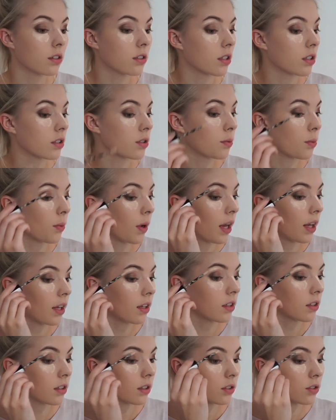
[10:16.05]
as
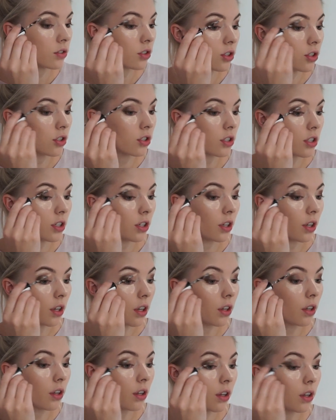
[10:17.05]
well, just to
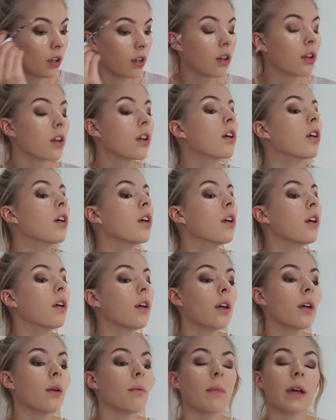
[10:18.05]

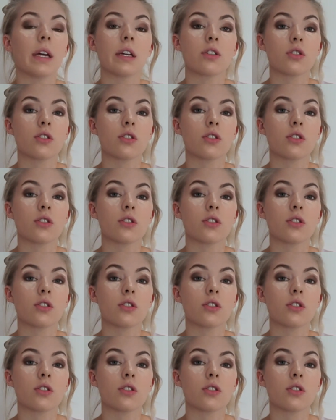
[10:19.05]
make